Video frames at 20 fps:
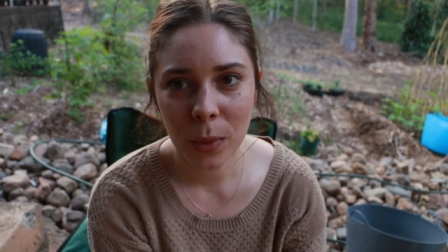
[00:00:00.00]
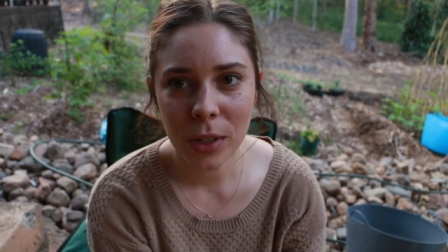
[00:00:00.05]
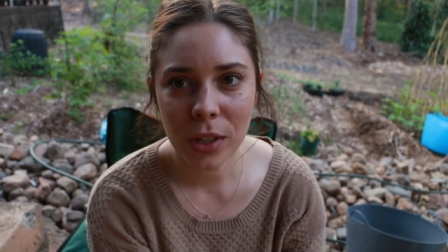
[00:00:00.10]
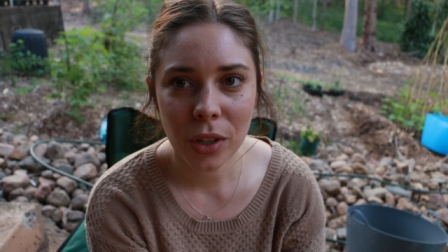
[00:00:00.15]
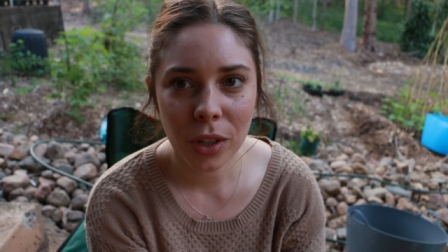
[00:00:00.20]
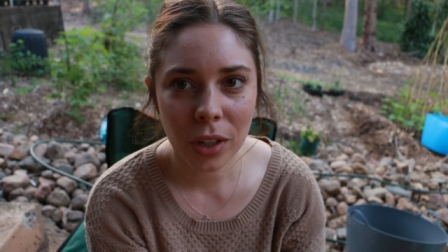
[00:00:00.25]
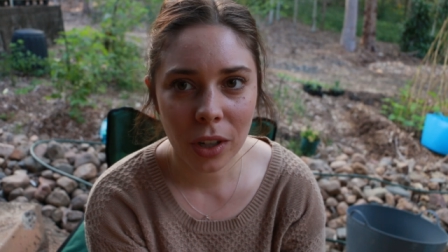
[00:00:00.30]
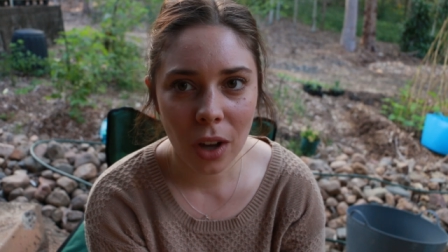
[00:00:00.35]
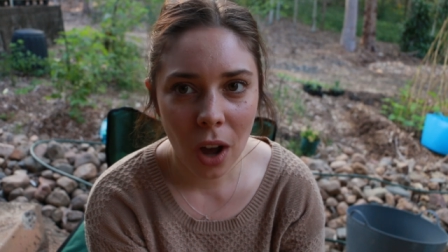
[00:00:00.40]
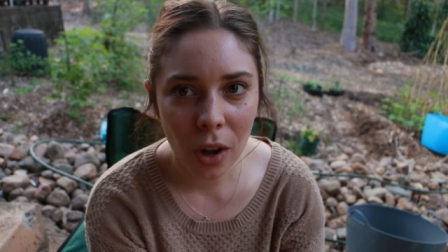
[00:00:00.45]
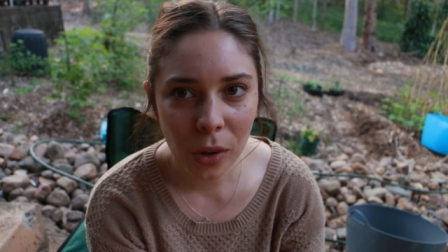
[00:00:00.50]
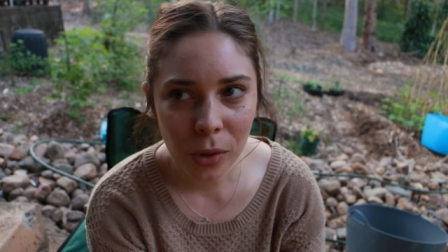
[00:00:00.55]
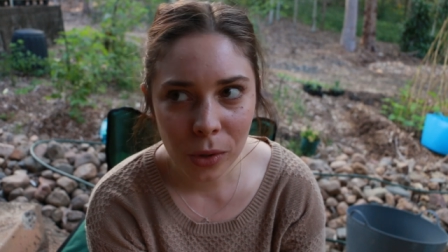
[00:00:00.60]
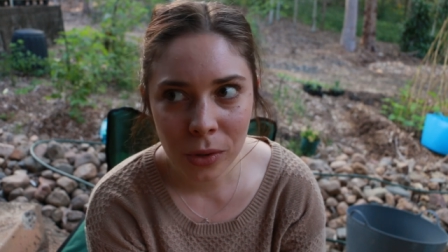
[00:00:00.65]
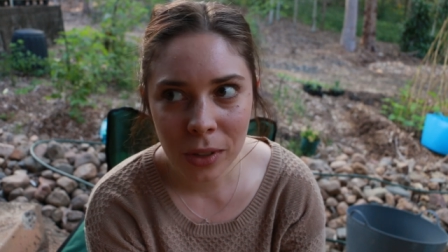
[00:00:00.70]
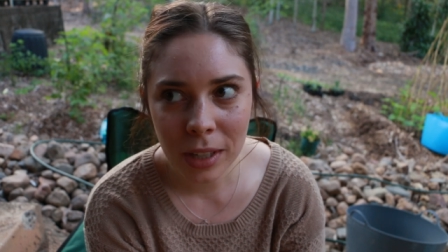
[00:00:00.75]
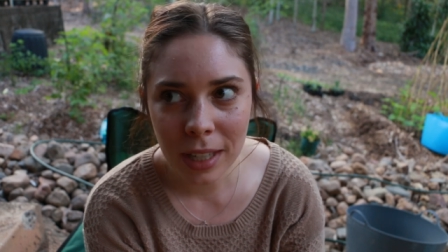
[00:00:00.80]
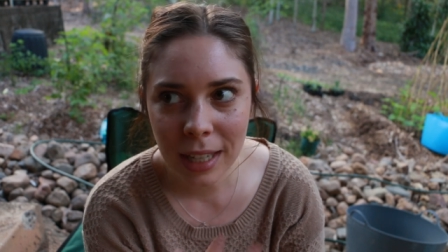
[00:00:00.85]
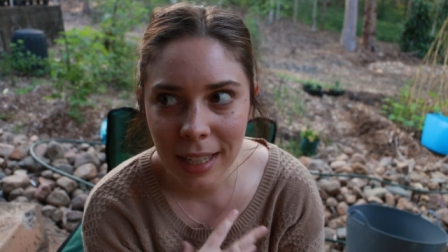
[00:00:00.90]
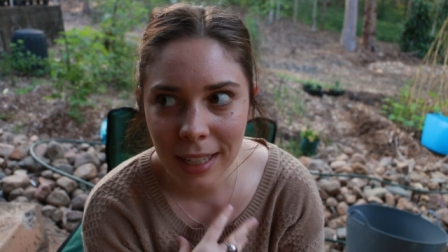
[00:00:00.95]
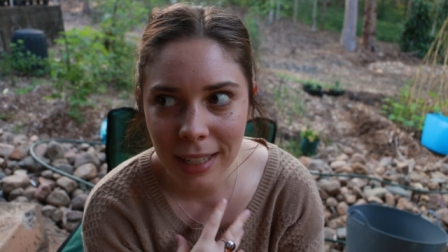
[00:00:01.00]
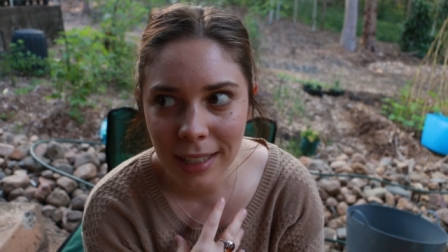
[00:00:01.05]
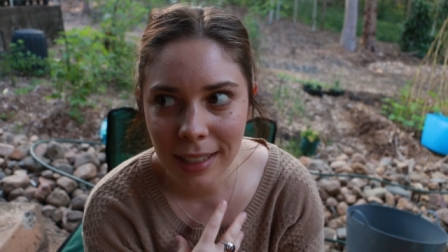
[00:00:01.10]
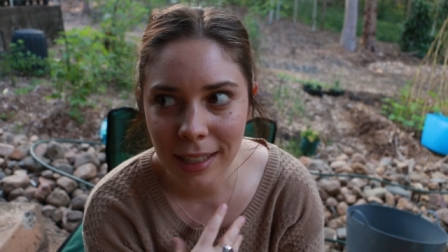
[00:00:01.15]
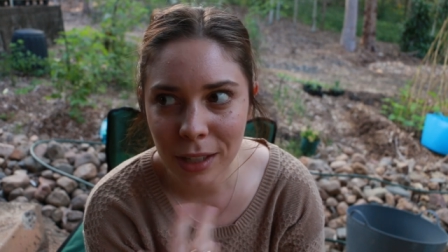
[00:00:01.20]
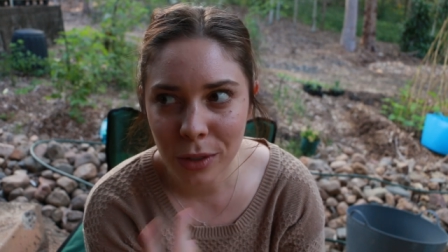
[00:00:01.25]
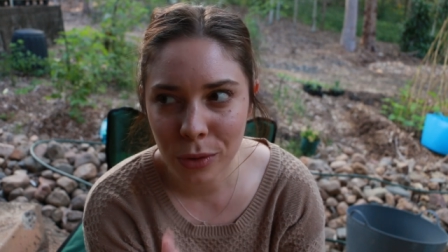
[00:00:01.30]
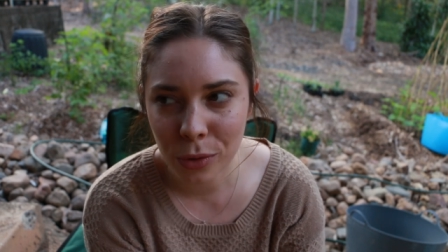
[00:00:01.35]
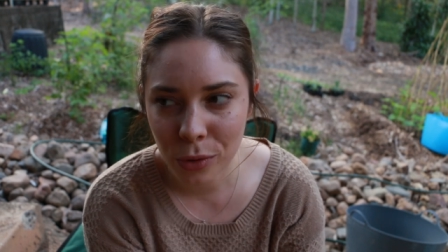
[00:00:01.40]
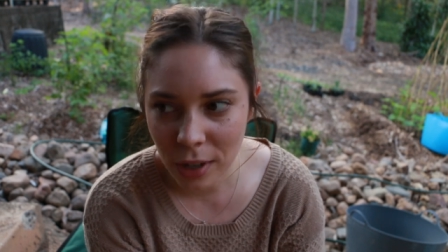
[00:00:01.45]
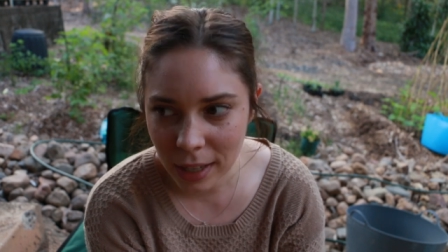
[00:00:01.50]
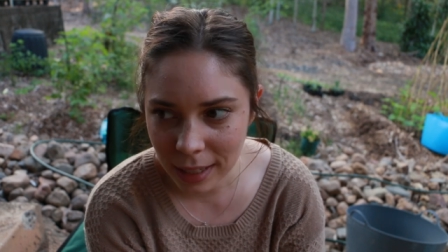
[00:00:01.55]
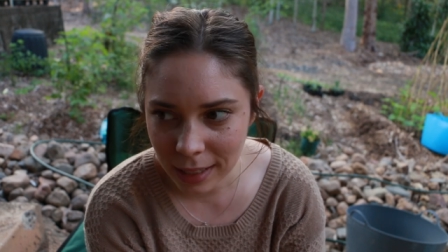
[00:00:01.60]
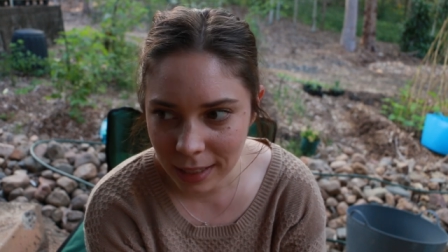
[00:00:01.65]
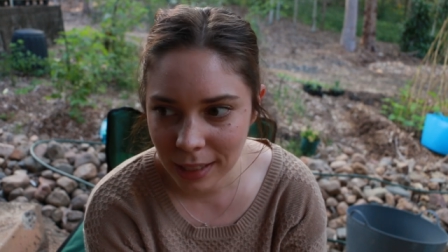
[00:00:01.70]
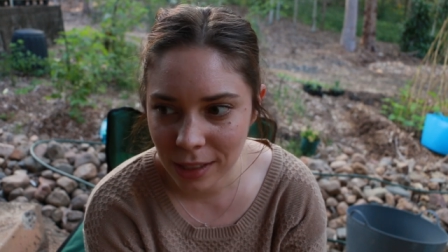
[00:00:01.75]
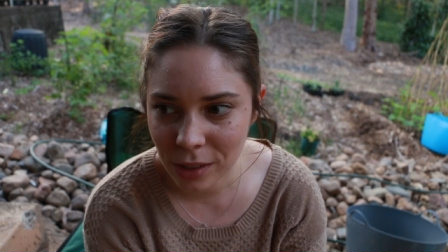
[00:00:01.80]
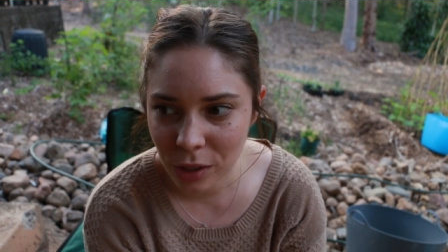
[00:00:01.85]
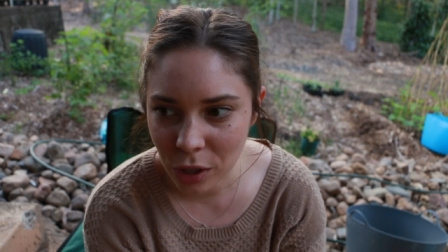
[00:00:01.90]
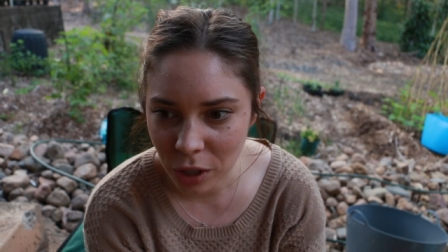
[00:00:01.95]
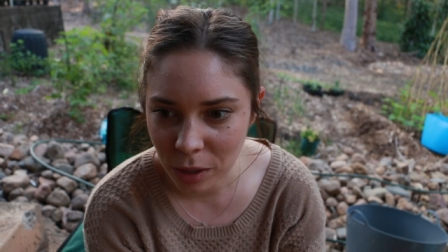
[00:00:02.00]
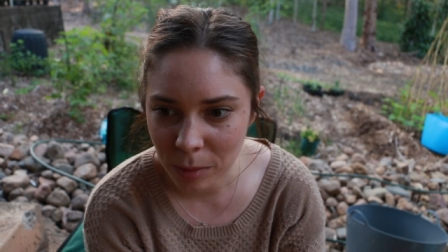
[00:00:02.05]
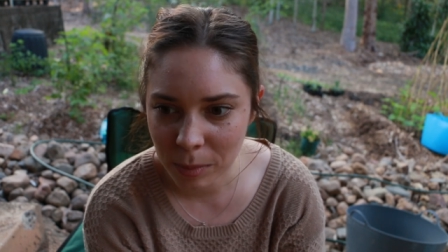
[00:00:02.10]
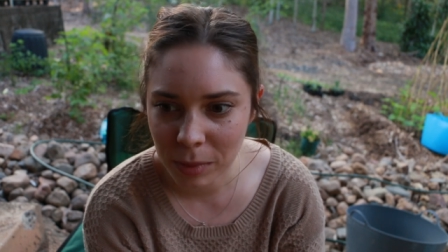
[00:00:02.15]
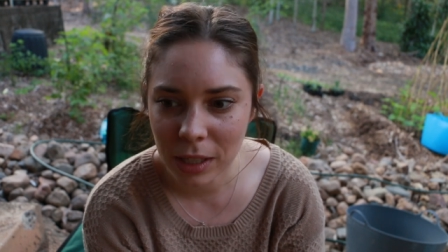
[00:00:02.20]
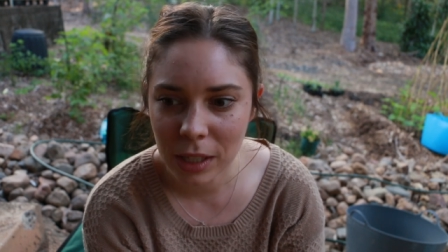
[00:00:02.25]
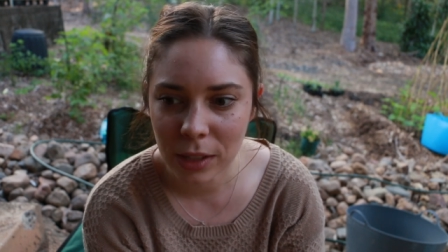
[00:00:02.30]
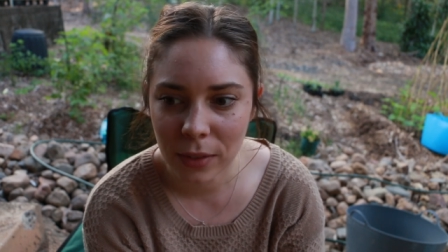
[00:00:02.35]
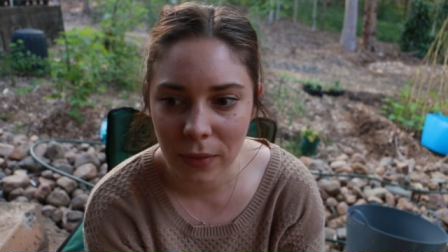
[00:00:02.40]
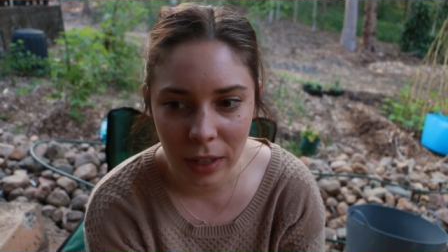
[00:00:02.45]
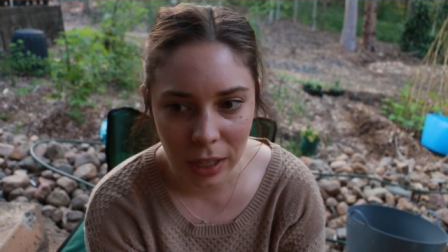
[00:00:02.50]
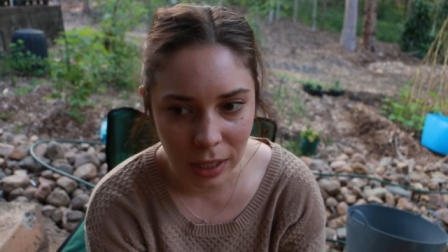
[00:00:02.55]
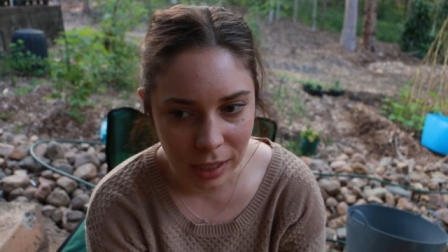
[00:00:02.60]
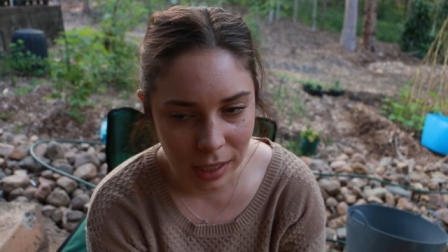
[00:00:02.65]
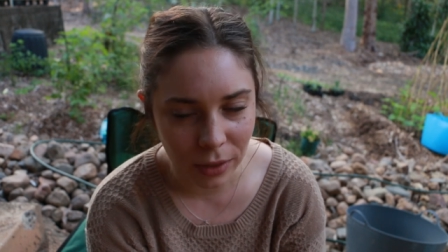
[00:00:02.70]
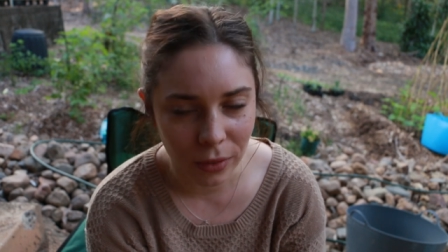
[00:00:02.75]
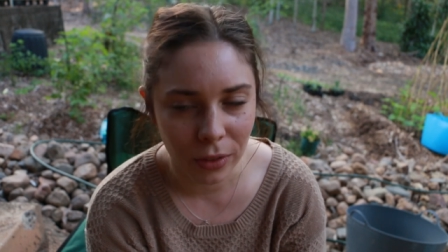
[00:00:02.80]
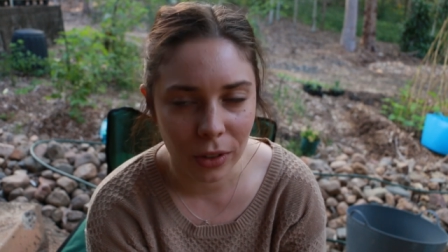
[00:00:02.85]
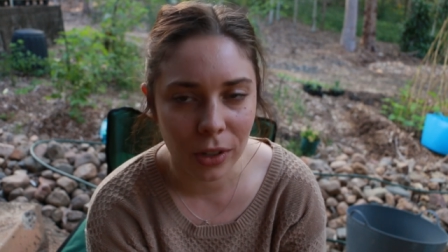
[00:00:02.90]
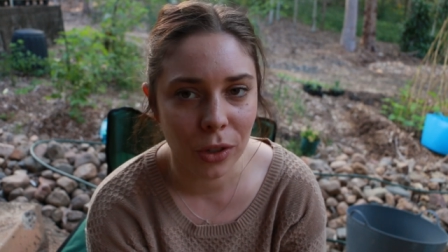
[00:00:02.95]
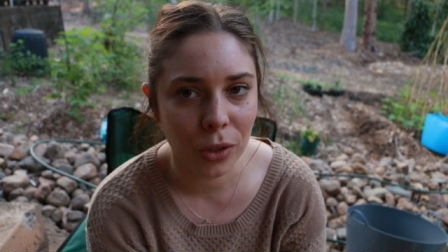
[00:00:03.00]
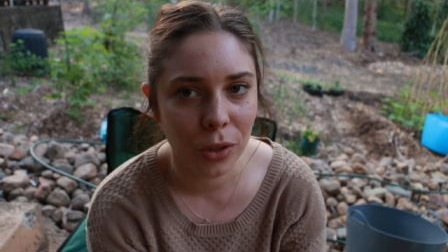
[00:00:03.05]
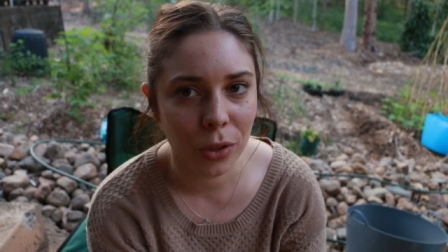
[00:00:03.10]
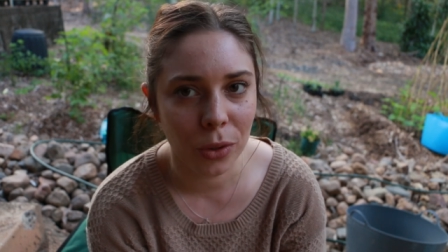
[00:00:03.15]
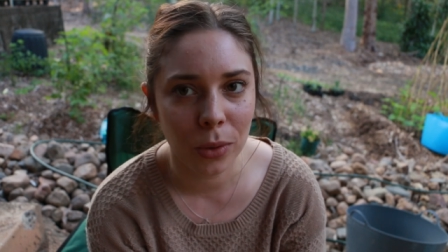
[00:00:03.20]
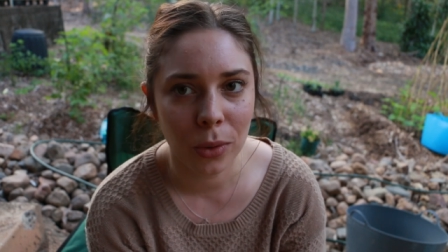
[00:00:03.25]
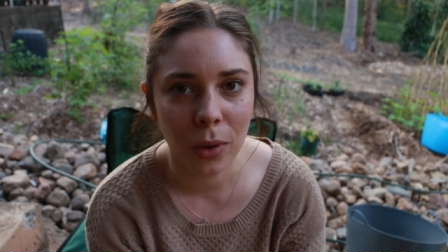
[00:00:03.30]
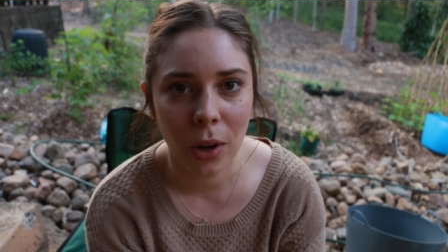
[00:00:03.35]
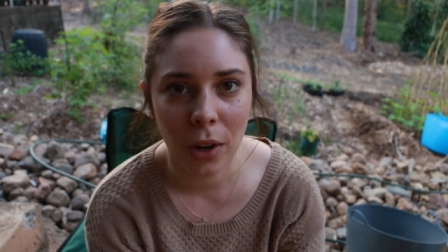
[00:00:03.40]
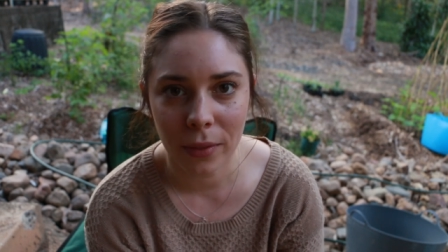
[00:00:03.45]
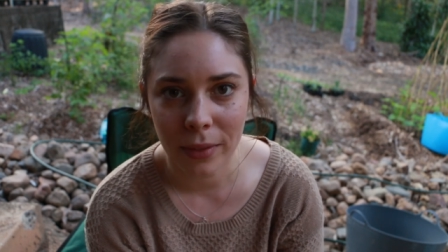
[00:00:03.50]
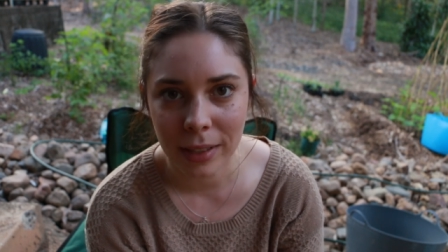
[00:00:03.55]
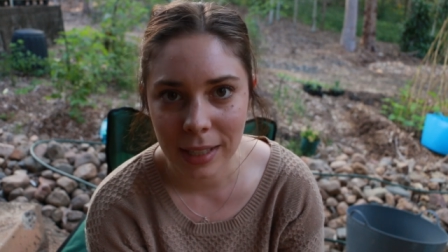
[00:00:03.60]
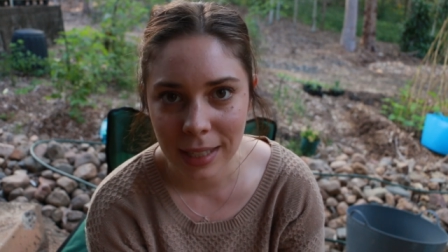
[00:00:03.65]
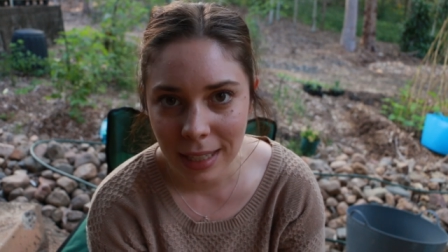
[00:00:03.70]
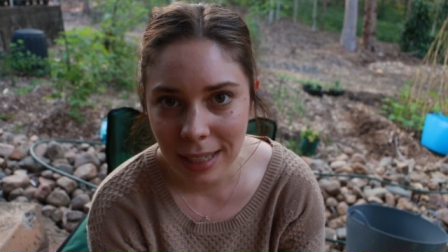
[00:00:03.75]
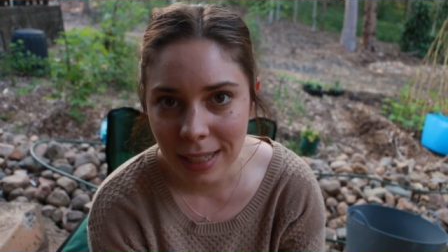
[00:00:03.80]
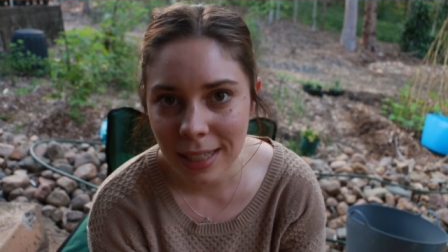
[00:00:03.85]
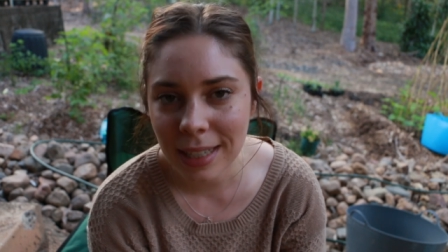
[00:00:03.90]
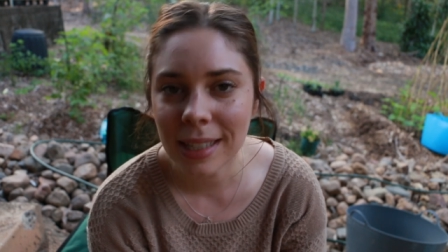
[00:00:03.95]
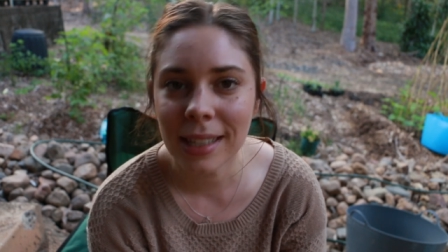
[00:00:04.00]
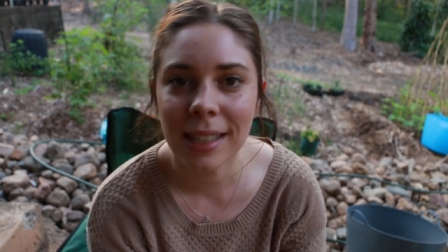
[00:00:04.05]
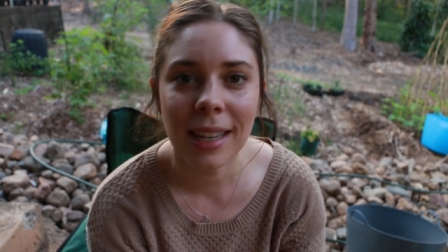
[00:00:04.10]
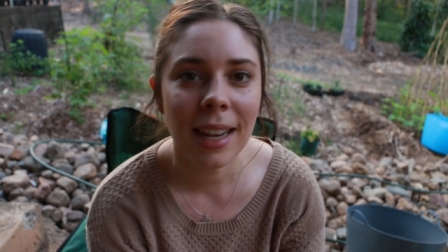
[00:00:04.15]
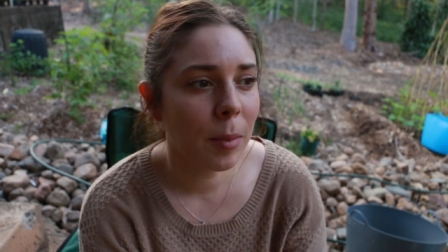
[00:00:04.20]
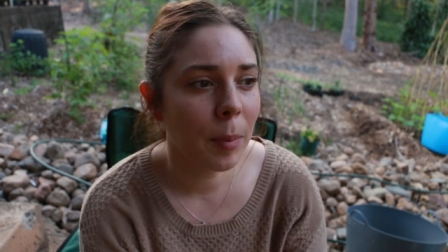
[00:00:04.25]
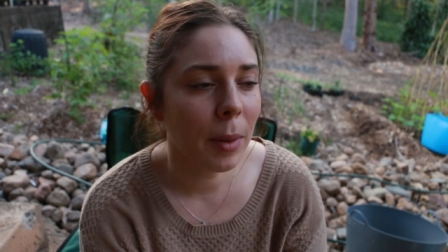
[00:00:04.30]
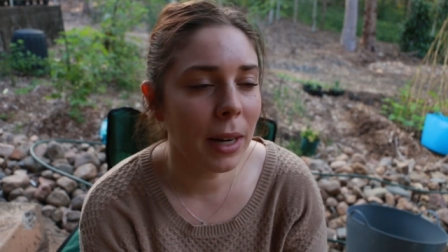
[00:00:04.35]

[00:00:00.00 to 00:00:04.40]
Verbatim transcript: which cold in Australian terms is very different to overseas,